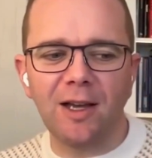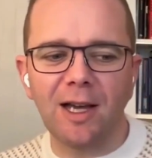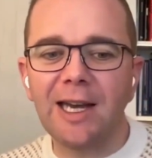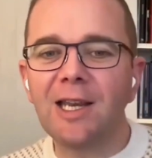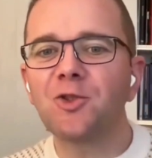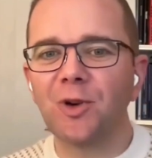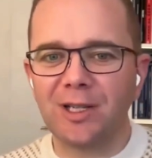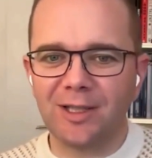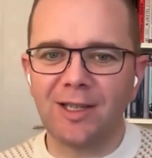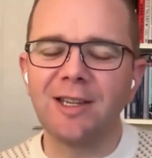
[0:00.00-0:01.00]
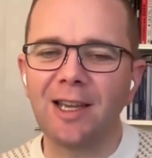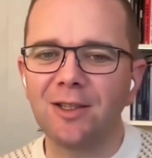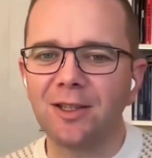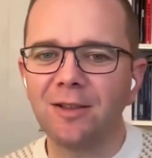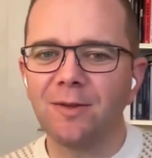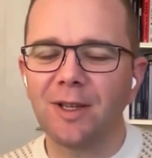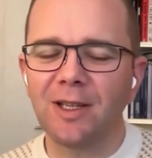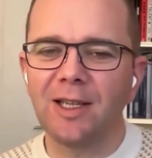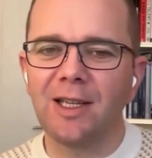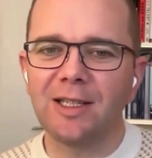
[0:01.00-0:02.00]
interest in data,
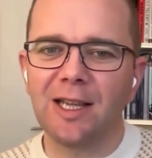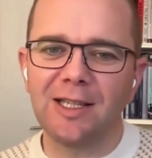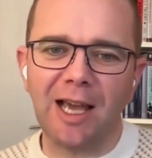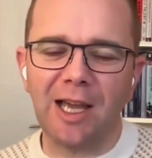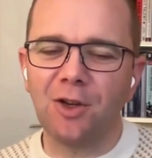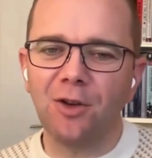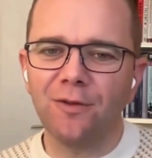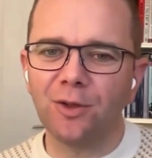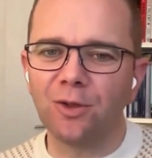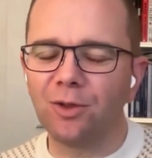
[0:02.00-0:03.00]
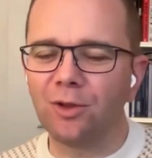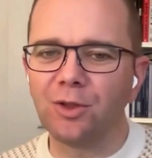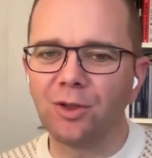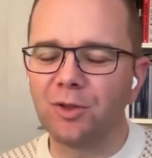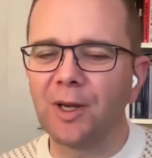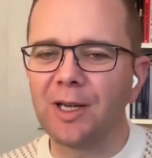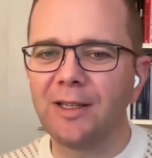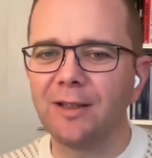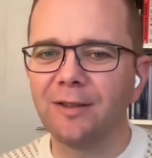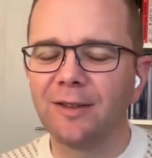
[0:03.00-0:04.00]
is that enough, or do I need
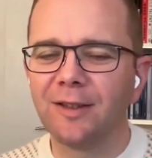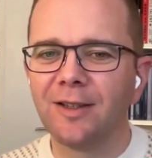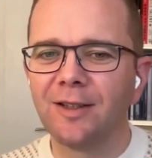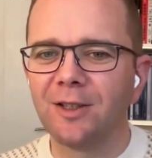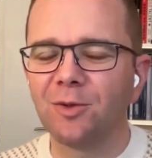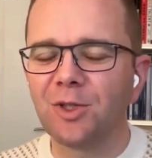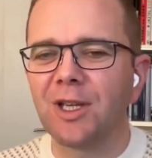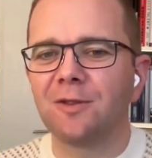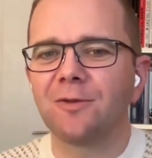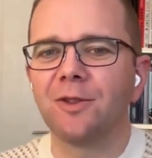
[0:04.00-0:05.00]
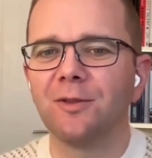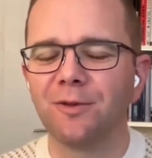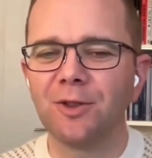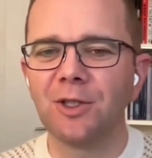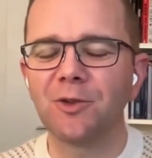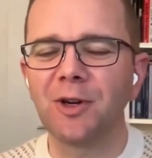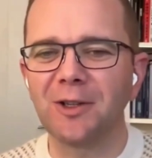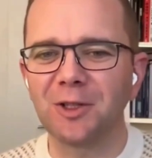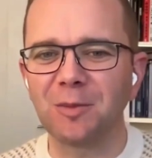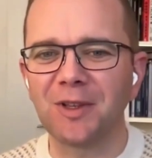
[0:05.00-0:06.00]
to go and search for a degree or
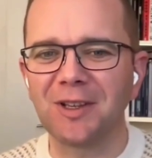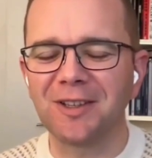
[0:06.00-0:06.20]
something?